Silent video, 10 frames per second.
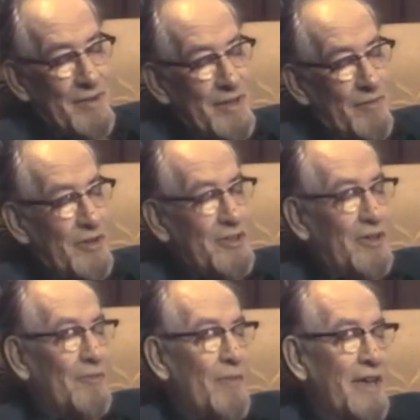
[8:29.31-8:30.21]

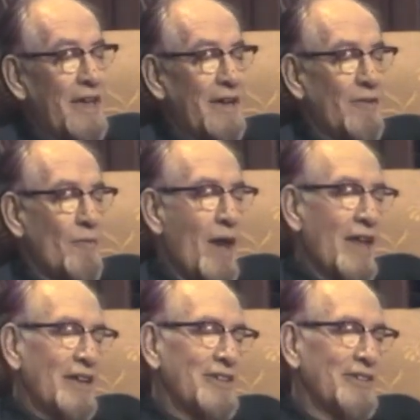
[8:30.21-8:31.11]
original making of a
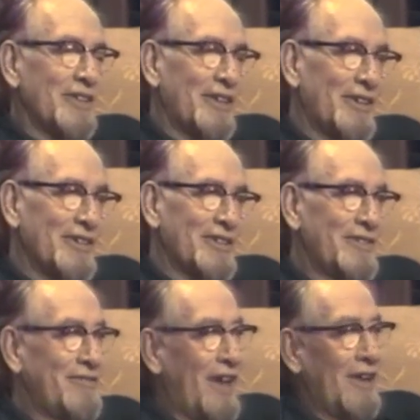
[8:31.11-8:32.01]
model so that the girls
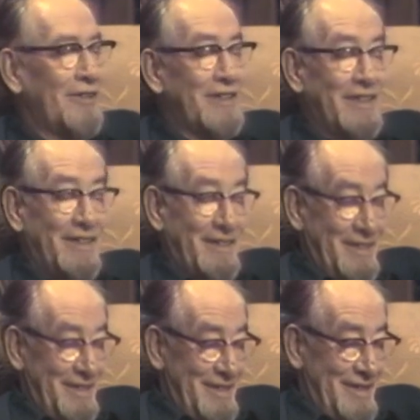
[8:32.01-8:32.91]
could follow it.
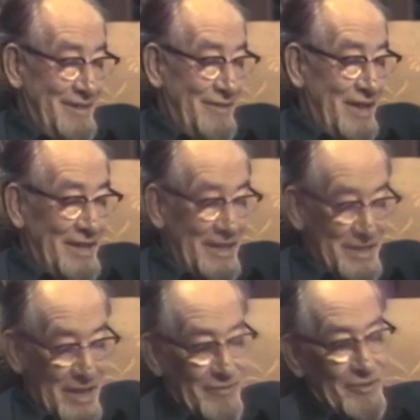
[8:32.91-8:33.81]
We had the
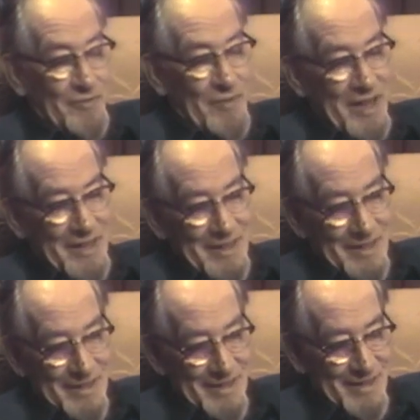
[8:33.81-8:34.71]
telephone men
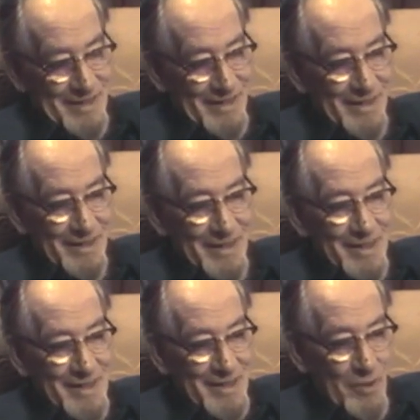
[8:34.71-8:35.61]

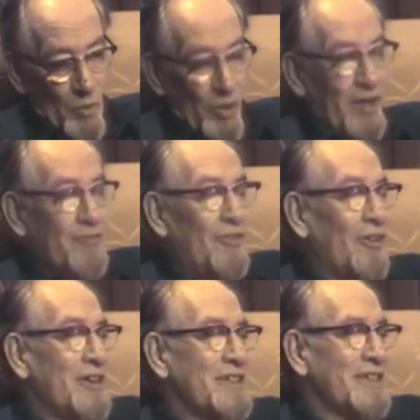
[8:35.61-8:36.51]
working
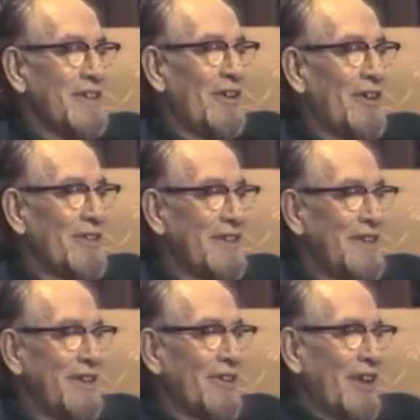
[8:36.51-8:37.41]
for us, and all of
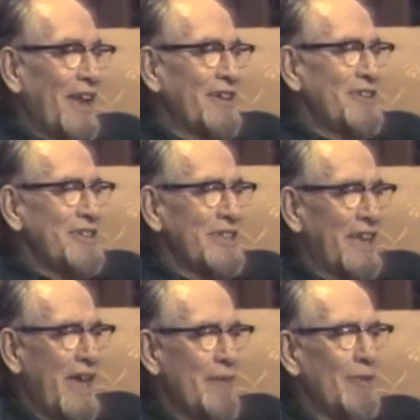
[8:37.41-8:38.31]
the interconnections, the
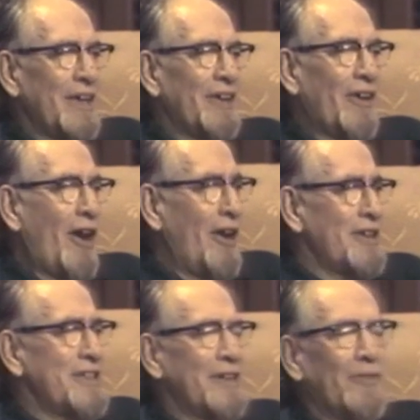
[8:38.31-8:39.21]
cabling or
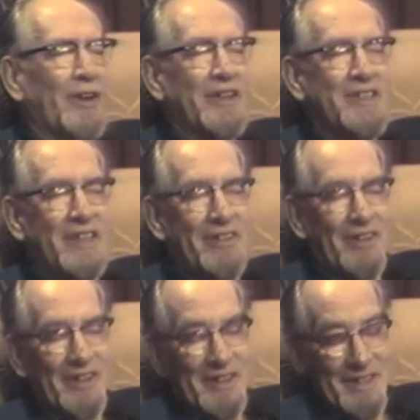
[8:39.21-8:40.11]
harnessing work as they
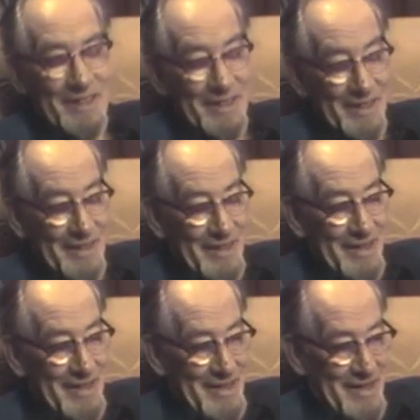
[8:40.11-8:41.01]
called it.
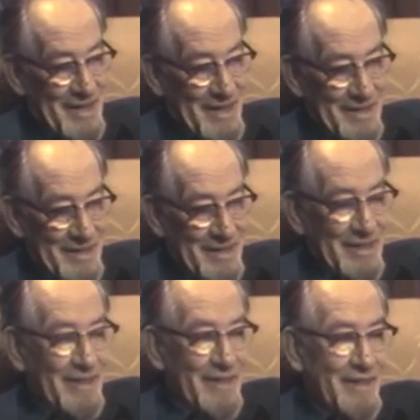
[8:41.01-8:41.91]
And